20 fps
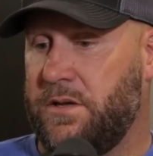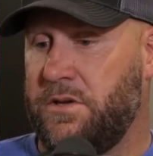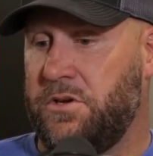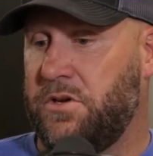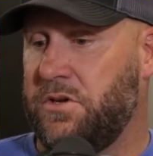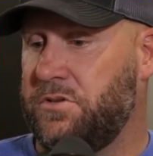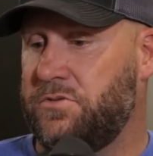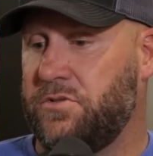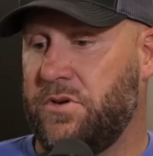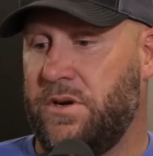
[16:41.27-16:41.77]
You
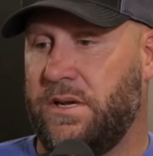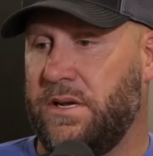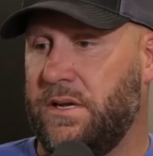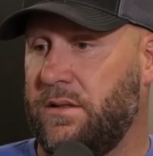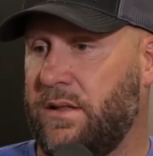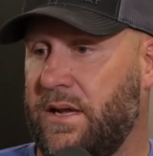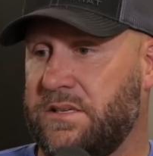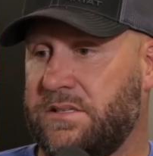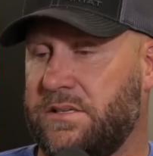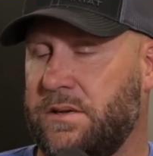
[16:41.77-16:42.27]
could drink
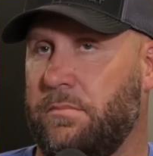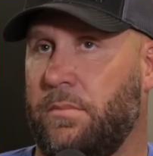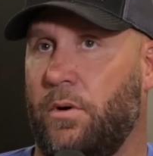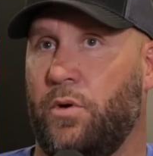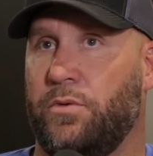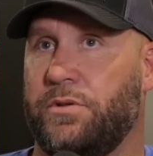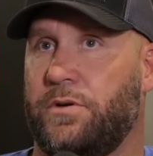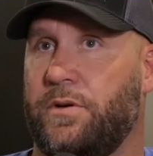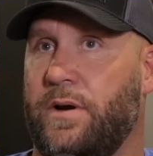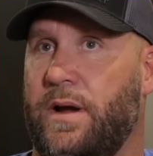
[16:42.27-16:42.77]
it, like I said,
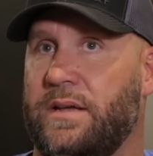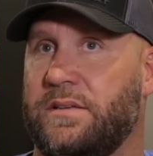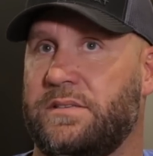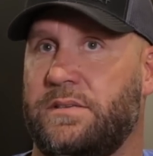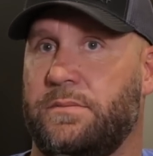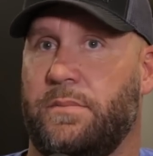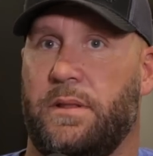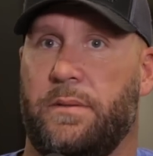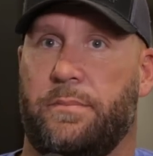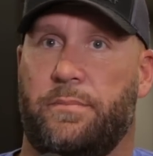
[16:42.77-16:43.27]
mowing the grass,
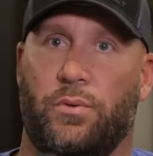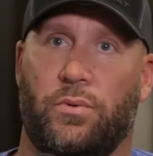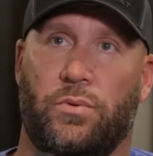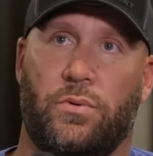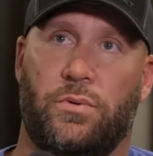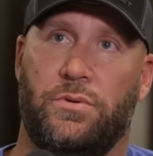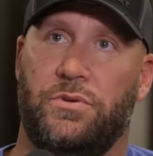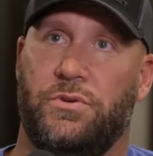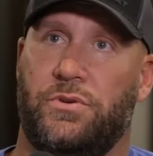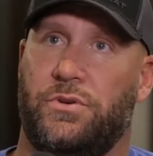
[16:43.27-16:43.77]
sitting by the
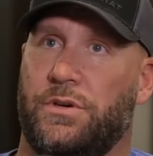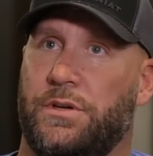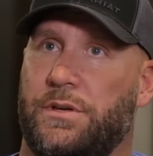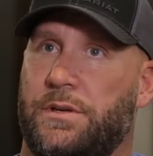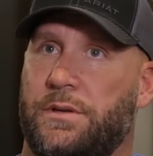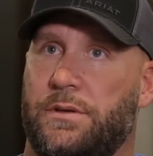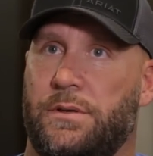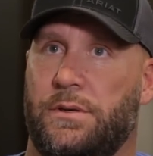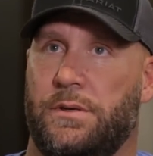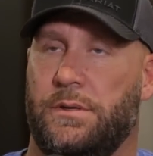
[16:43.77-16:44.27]
pool. You
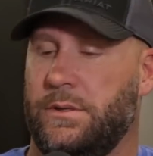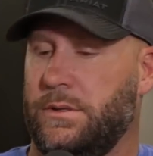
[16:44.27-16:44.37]
could.